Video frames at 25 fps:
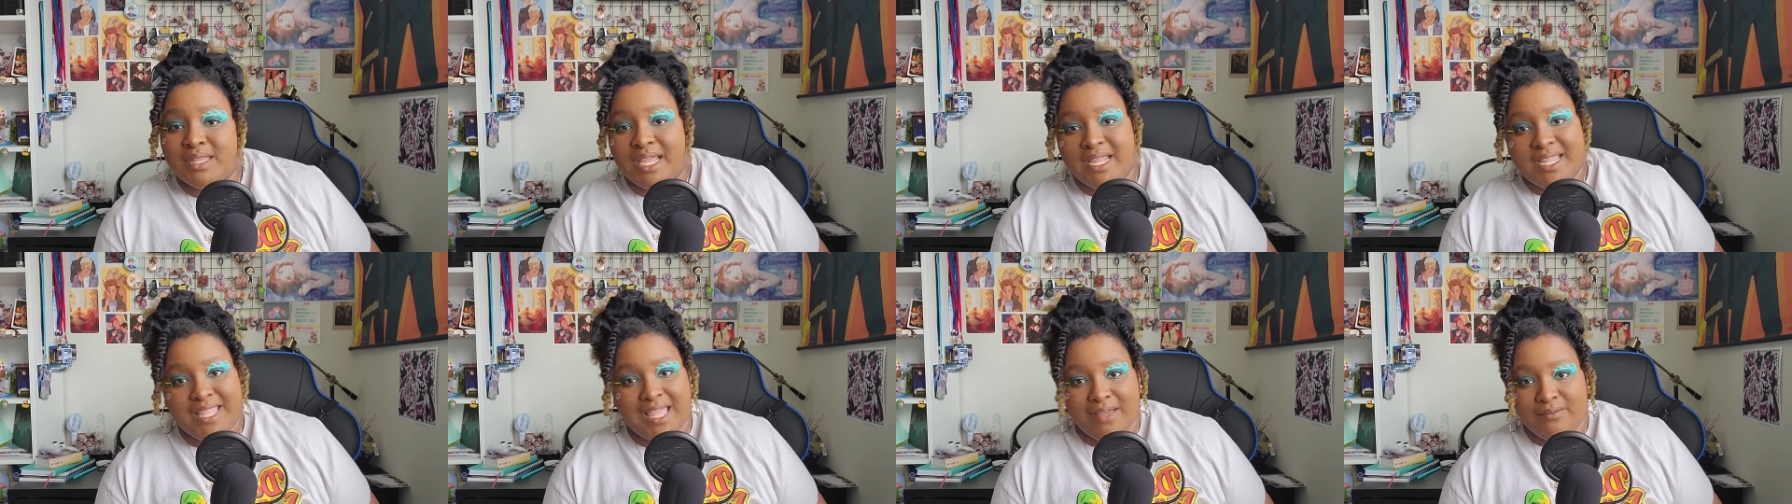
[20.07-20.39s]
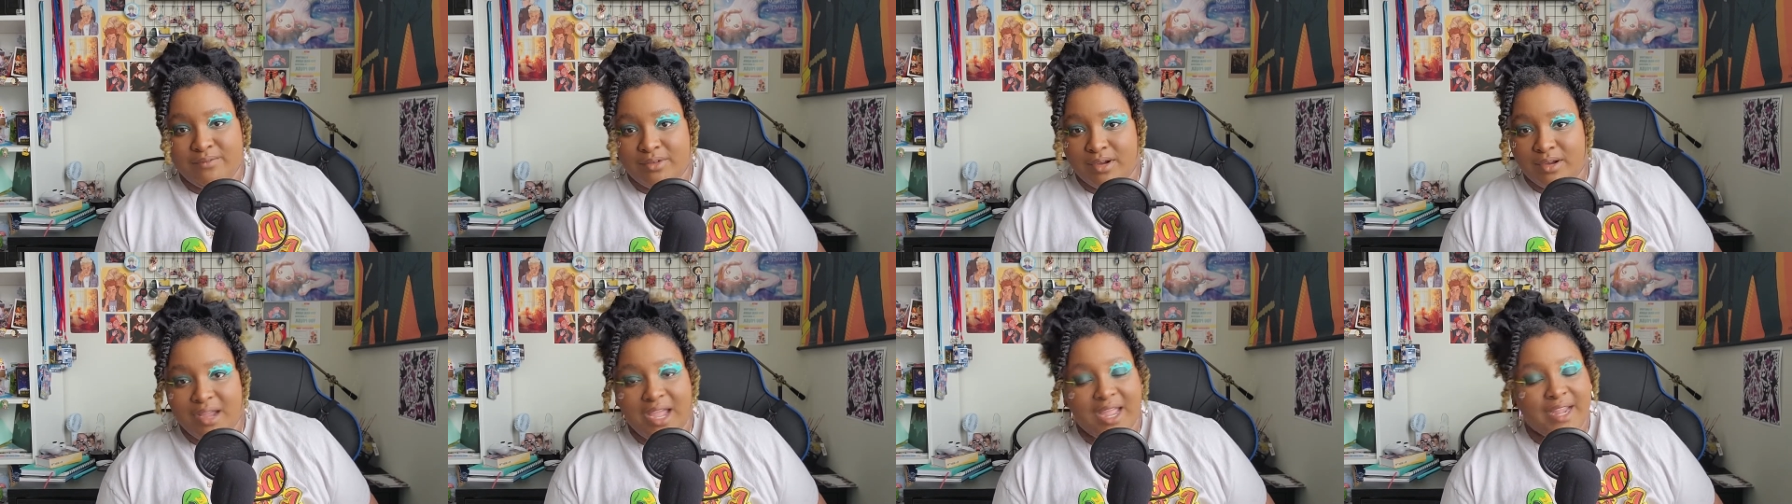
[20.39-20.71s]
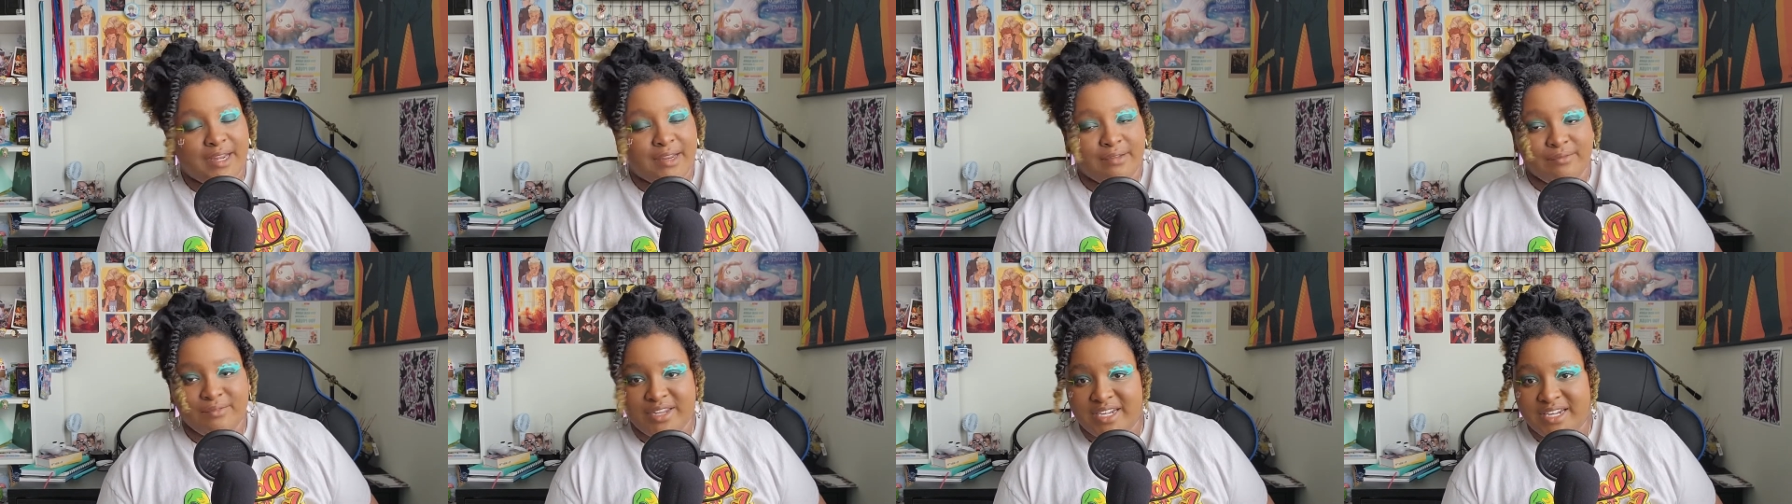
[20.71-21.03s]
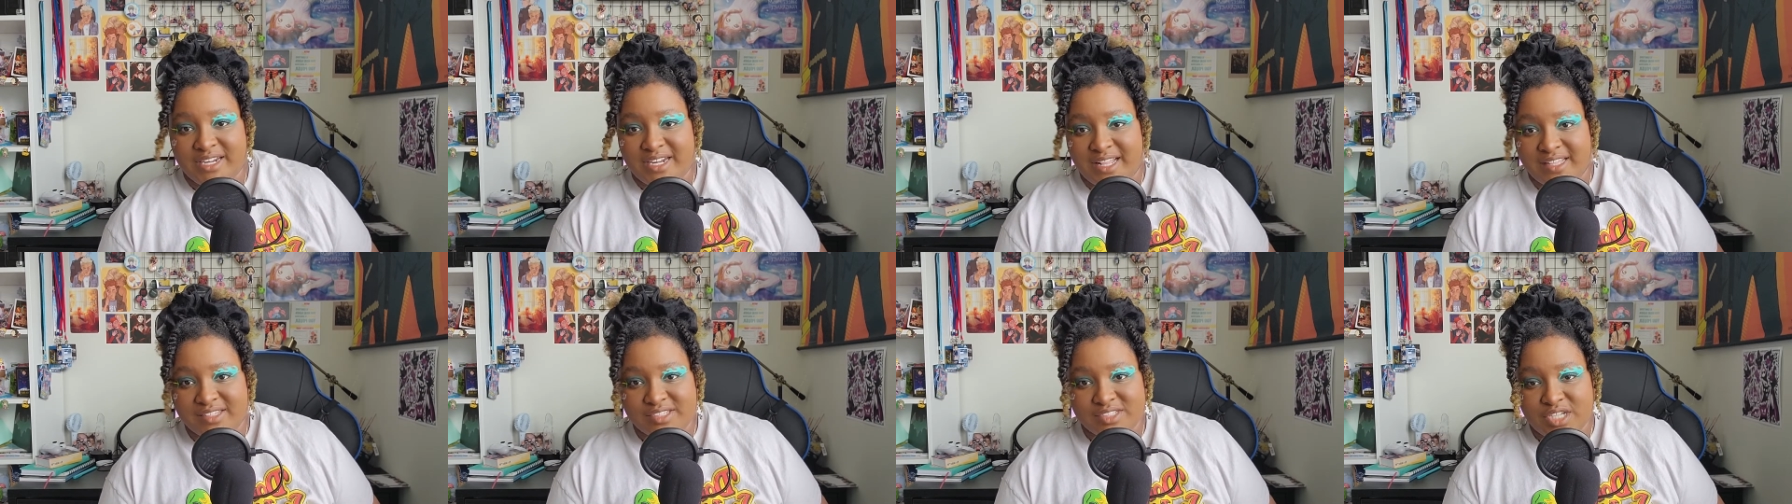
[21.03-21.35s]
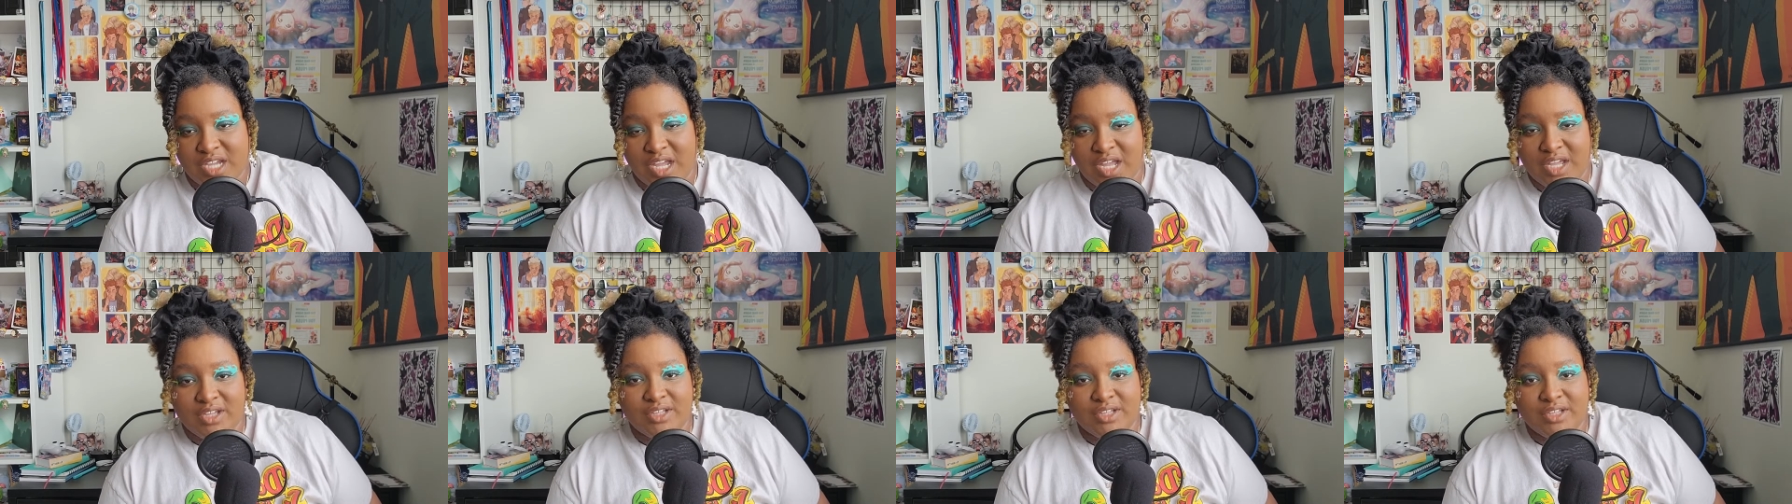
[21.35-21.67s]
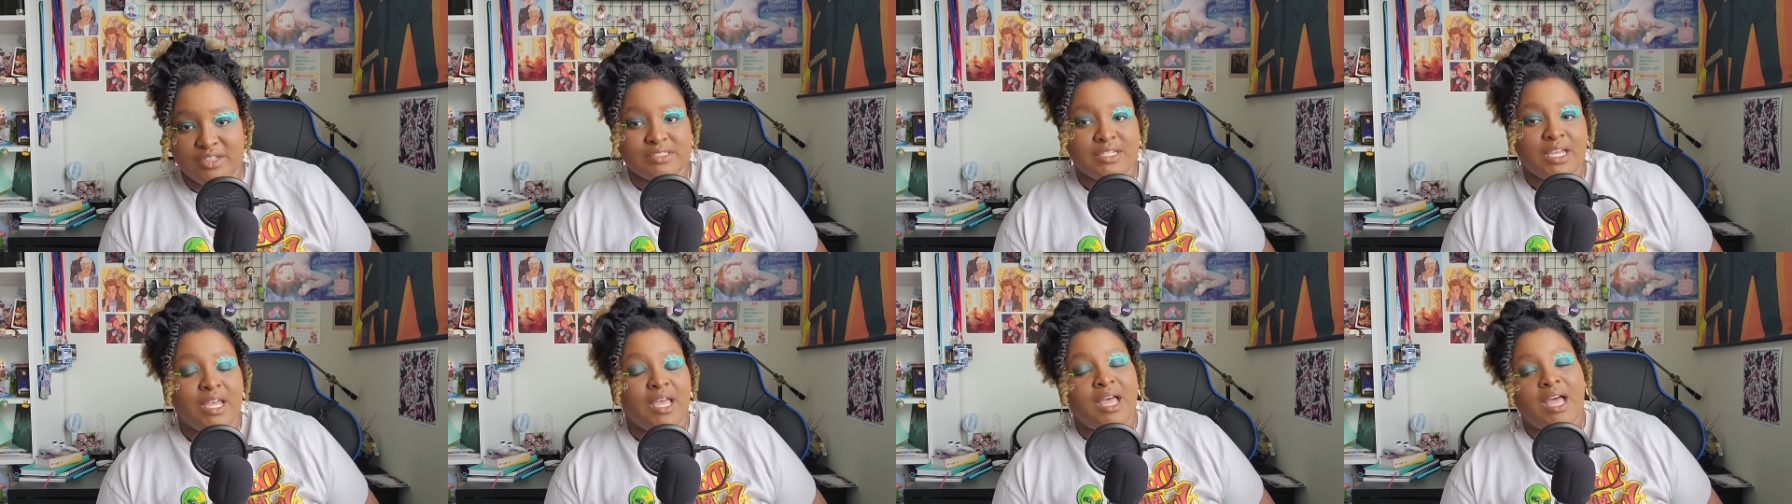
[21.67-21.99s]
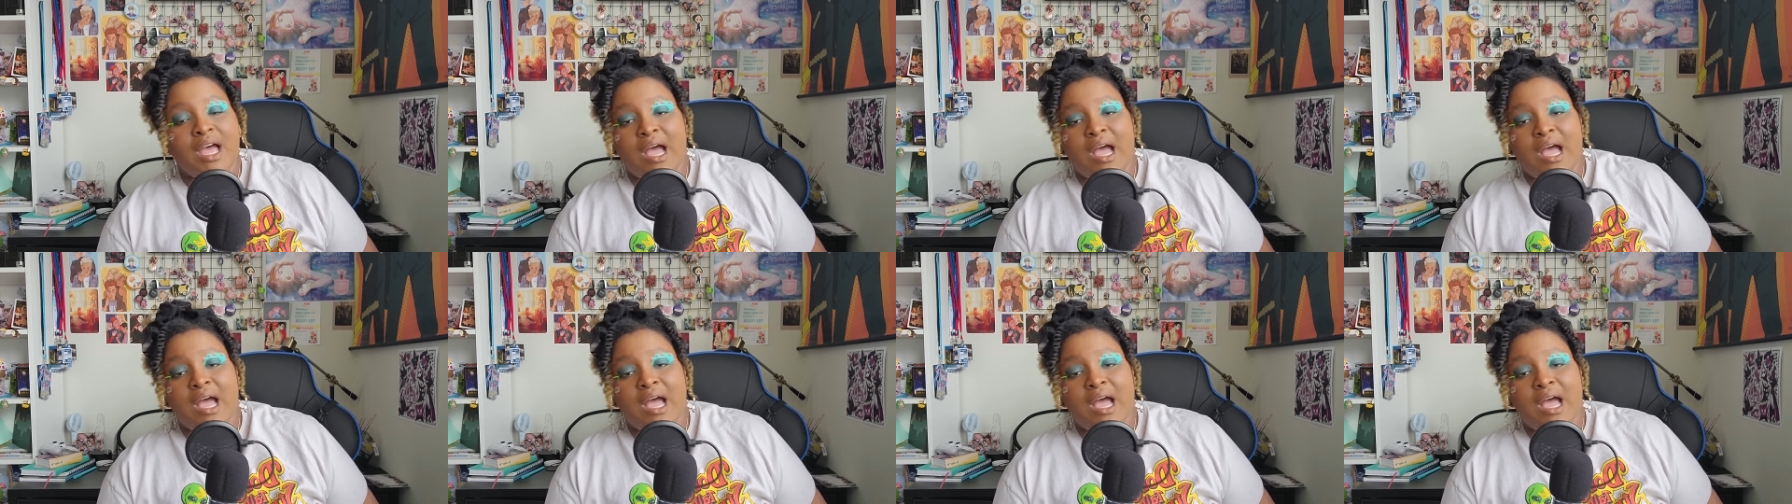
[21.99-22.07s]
like, ever. I didn't read it as a child.